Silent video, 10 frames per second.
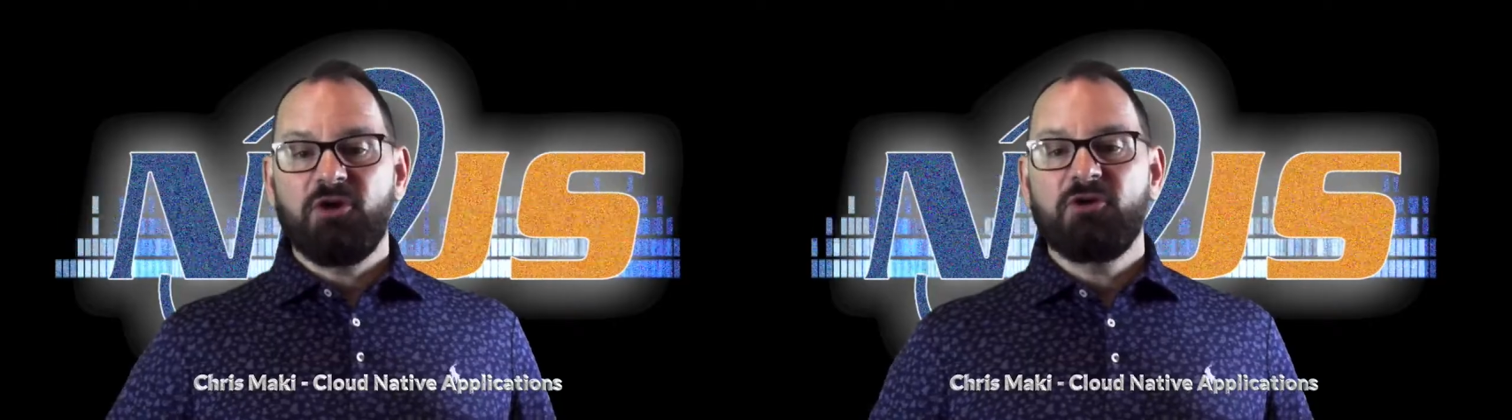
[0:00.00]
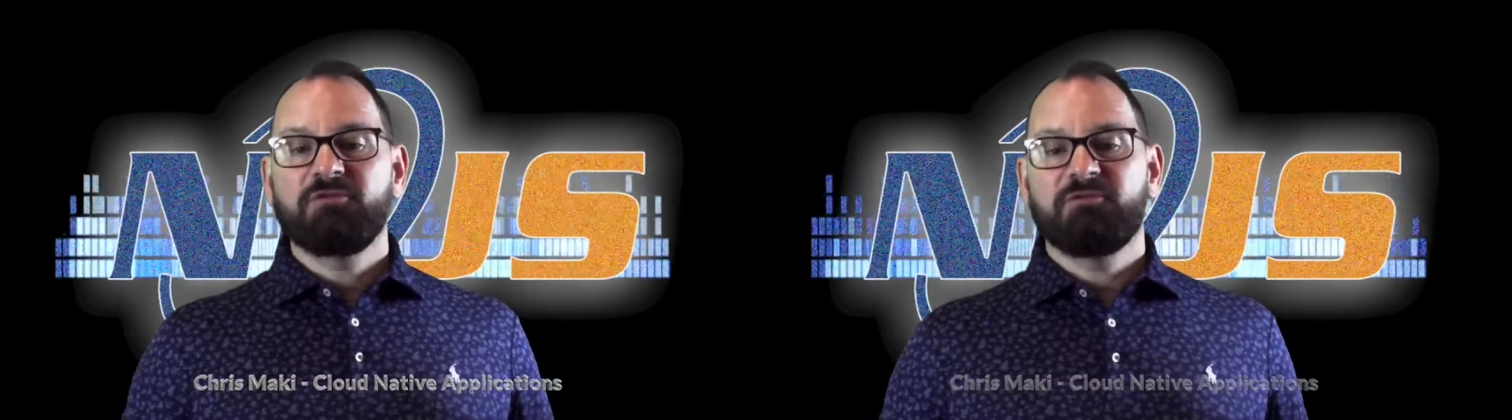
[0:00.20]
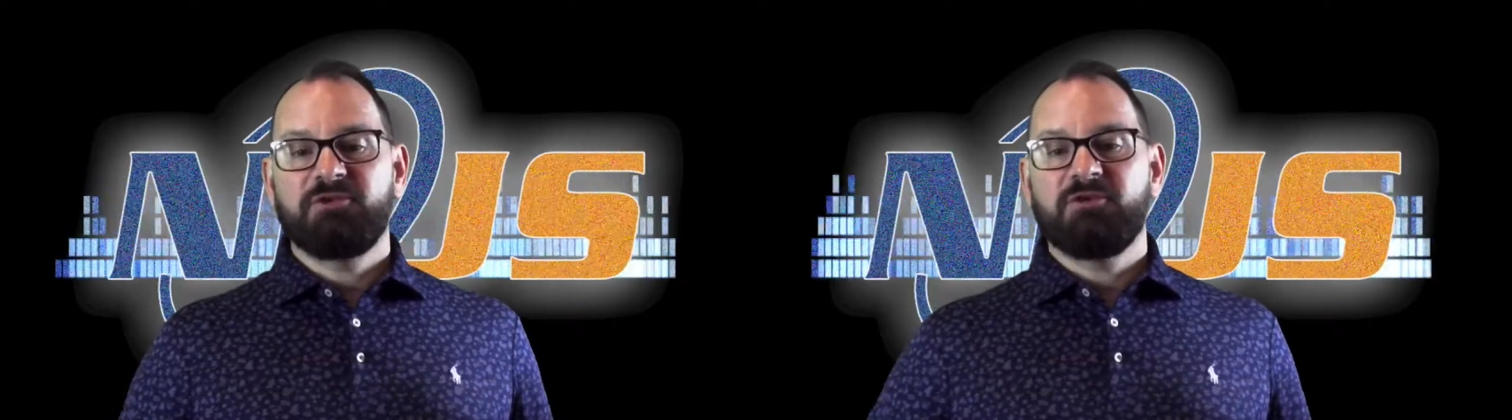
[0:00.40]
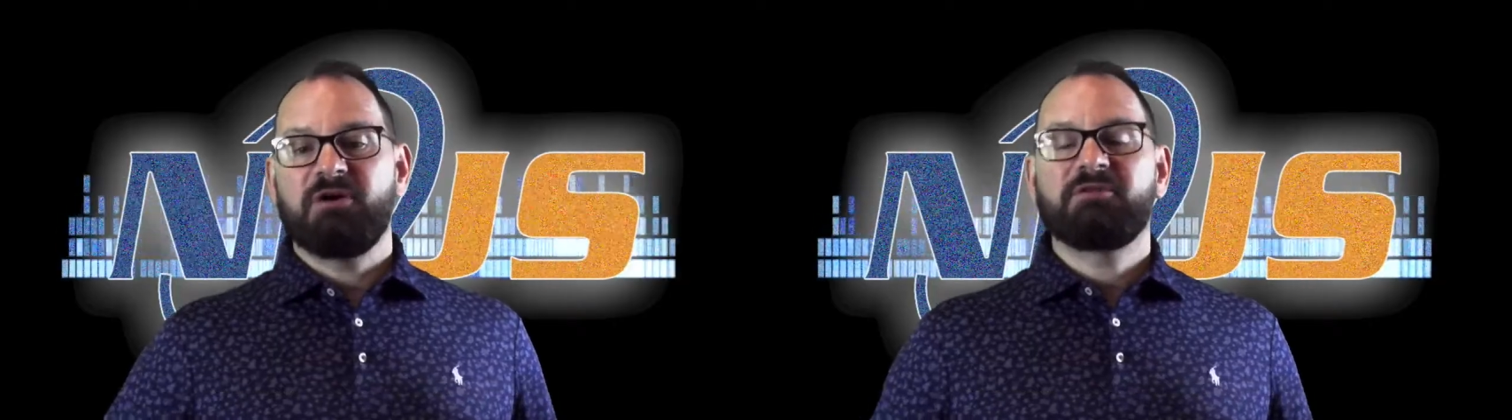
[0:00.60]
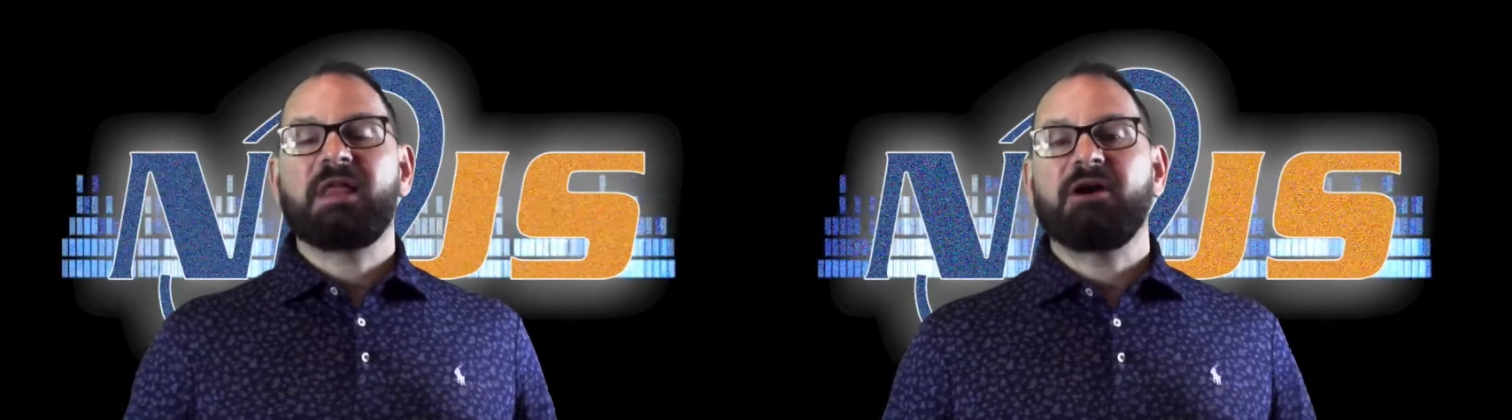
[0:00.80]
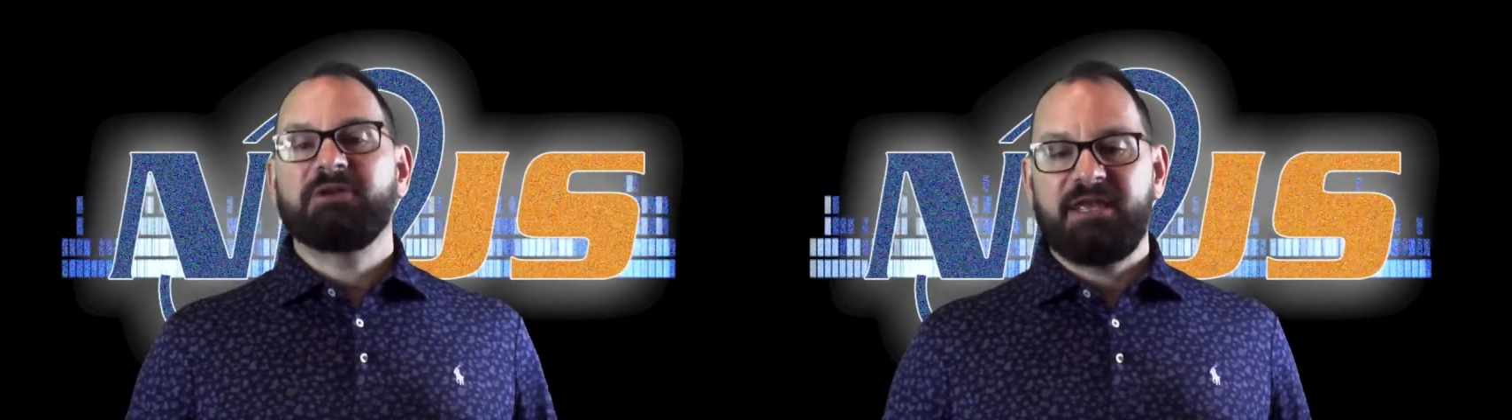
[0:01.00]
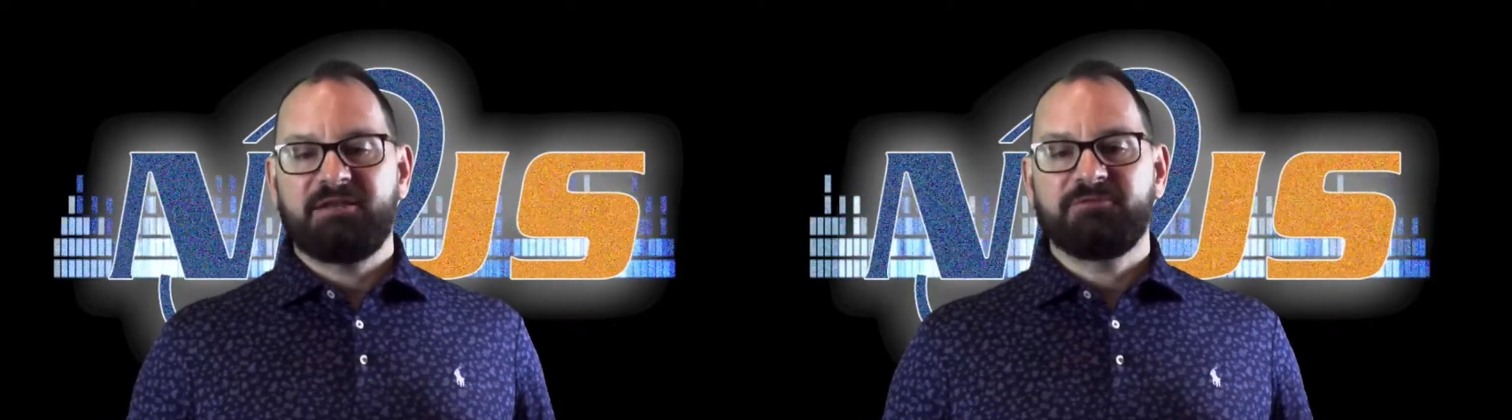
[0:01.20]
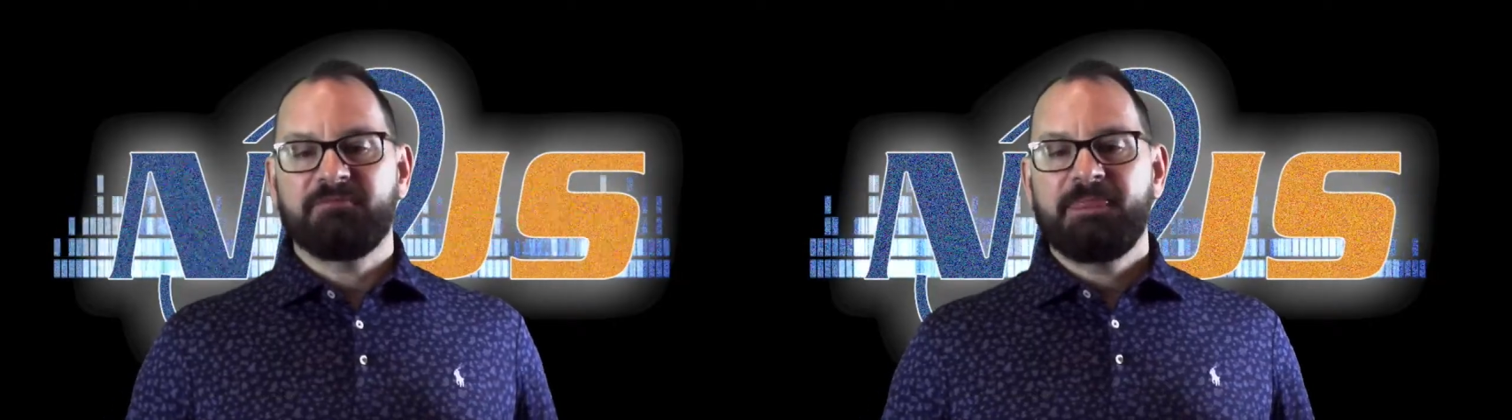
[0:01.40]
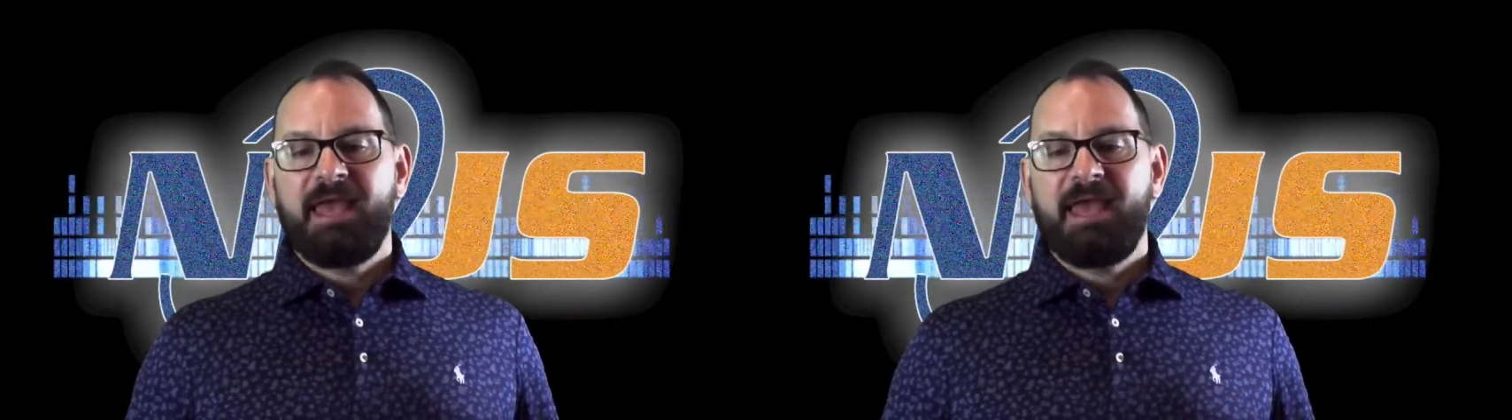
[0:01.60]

overview of Cloud Native,